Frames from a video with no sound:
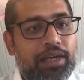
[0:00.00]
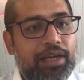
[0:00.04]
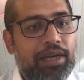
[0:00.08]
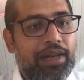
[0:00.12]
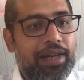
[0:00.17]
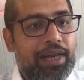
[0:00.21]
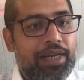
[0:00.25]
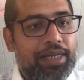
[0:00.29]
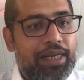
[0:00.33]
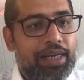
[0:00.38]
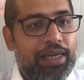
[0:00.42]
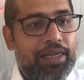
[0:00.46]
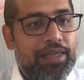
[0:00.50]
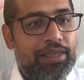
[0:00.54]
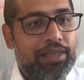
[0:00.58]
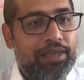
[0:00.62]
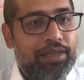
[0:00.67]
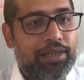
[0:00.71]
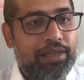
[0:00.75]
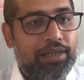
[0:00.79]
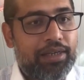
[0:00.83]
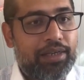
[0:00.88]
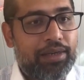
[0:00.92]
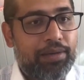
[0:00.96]
let it
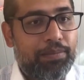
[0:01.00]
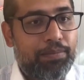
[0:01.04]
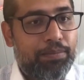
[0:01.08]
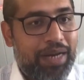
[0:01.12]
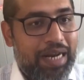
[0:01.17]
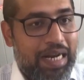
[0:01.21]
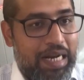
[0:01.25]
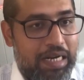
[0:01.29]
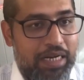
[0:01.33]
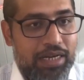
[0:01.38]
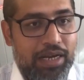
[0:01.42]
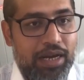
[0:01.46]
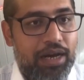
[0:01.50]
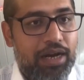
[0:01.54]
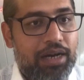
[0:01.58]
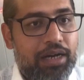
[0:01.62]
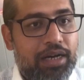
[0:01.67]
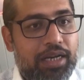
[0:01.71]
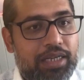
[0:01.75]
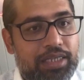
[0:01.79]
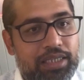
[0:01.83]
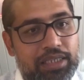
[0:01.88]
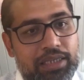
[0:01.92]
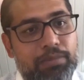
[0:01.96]
build a
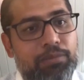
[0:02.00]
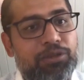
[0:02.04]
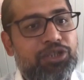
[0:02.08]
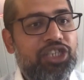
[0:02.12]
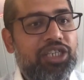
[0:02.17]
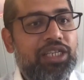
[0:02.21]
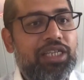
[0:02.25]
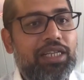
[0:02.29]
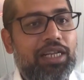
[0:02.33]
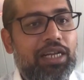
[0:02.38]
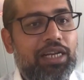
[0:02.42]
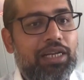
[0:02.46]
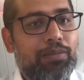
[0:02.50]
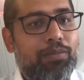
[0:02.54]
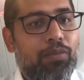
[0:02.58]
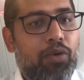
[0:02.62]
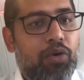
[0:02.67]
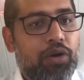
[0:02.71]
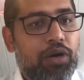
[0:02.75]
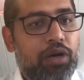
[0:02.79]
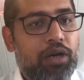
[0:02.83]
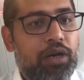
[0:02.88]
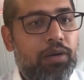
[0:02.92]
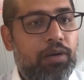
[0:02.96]
custom machine learning
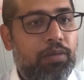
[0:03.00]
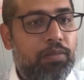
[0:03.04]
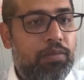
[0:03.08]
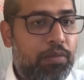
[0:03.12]
model